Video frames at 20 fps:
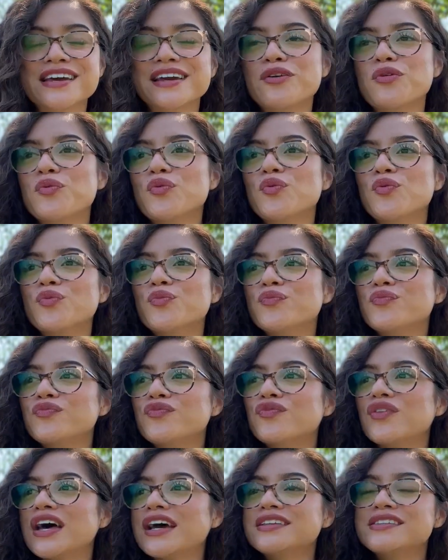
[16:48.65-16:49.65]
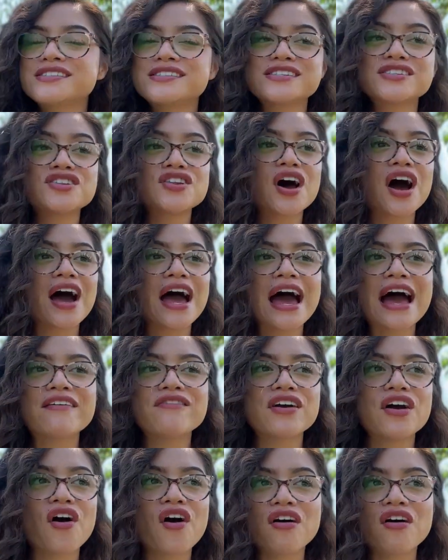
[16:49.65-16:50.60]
Like, let's not have it